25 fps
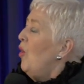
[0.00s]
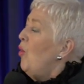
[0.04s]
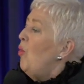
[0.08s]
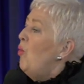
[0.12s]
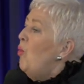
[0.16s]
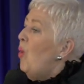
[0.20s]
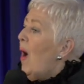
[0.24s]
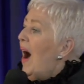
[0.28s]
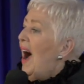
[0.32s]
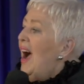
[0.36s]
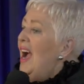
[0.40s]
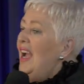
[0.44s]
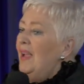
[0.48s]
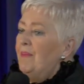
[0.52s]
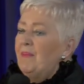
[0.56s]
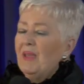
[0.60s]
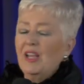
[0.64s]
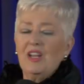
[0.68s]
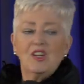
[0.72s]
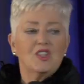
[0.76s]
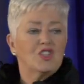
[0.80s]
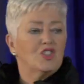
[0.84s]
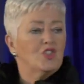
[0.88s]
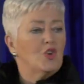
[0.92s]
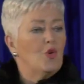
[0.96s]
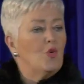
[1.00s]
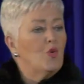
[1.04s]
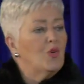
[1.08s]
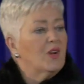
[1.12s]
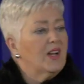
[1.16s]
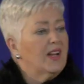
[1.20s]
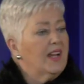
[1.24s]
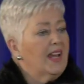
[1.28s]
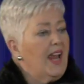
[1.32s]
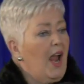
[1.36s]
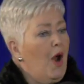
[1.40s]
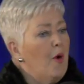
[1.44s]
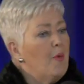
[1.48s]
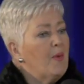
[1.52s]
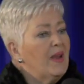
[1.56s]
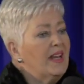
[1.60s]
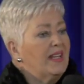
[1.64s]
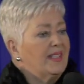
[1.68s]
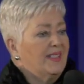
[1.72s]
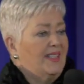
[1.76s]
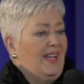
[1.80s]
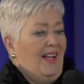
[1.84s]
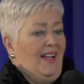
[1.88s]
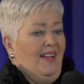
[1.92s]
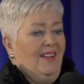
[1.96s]
Why? Because your
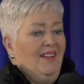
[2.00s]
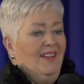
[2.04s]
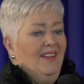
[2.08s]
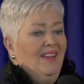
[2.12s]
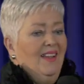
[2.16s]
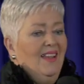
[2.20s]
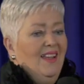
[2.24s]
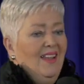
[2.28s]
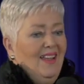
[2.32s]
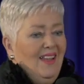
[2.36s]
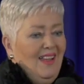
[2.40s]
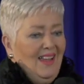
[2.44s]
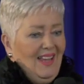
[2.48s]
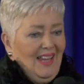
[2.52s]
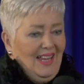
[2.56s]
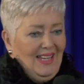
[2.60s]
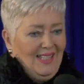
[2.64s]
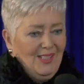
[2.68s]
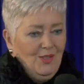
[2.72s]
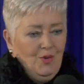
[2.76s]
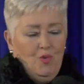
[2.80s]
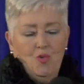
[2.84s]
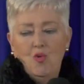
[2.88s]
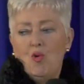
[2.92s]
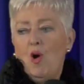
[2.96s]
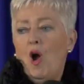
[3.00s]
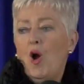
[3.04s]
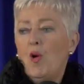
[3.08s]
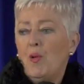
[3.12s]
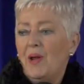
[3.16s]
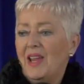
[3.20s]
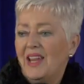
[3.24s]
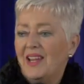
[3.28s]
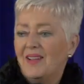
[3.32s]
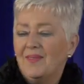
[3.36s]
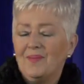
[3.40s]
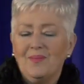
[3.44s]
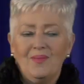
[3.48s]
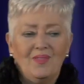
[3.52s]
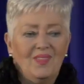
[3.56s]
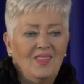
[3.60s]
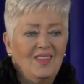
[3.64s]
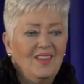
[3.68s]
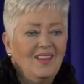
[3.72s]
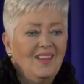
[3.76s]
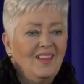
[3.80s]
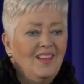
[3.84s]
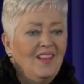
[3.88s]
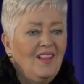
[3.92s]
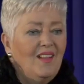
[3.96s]
character is growing
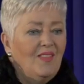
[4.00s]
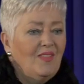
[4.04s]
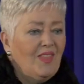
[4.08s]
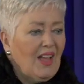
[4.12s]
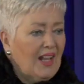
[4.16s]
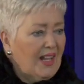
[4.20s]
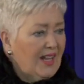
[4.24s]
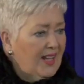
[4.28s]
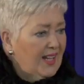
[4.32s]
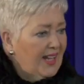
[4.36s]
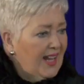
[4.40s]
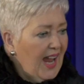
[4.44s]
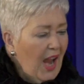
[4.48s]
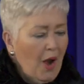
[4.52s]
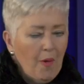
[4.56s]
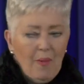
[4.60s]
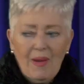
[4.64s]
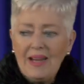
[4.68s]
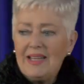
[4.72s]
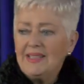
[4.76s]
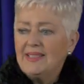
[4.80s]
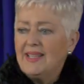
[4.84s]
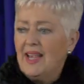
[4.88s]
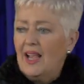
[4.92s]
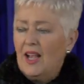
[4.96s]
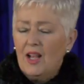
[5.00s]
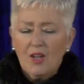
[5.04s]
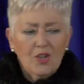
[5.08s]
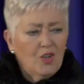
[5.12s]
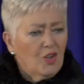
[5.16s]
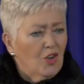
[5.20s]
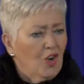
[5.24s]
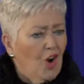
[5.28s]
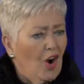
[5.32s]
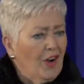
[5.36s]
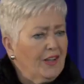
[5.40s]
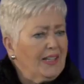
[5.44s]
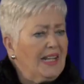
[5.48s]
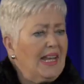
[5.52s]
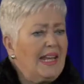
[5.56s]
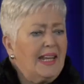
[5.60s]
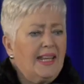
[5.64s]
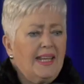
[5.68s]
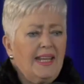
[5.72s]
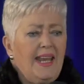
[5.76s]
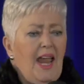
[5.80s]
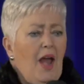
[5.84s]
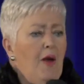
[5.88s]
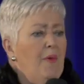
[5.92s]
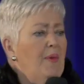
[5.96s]
the character, a godly
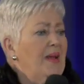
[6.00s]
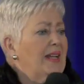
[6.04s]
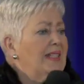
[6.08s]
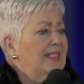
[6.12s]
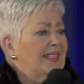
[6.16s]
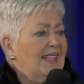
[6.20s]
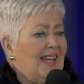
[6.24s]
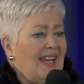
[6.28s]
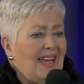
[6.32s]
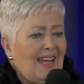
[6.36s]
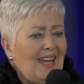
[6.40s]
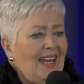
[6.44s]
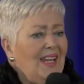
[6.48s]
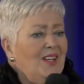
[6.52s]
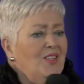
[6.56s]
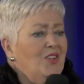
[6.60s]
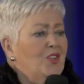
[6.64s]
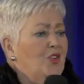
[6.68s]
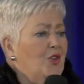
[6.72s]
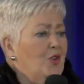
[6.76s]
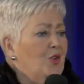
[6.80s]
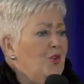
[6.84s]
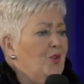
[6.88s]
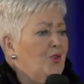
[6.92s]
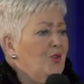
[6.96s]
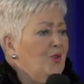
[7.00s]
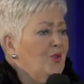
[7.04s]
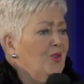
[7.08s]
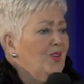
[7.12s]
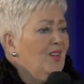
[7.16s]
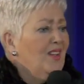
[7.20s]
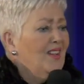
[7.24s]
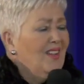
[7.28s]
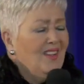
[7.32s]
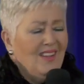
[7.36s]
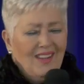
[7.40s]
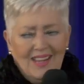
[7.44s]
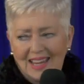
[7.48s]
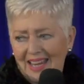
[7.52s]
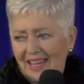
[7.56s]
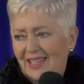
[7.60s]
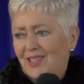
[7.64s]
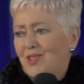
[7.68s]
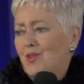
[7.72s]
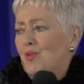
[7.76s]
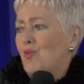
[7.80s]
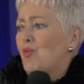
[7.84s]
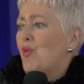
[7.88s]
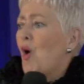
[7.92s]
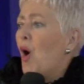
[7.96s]
character in you
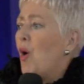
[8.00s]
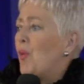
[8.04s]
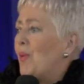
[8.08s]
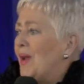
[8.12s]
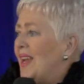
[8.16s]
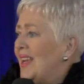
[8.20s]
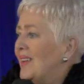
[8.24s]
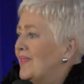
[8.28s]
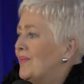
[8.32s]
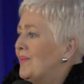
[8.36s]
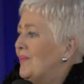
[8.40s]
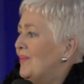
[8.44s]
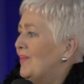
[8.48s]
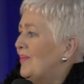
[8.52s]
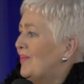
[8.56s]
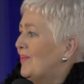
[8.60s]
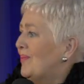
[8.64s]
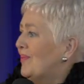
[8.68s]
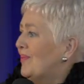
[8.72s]
is growing.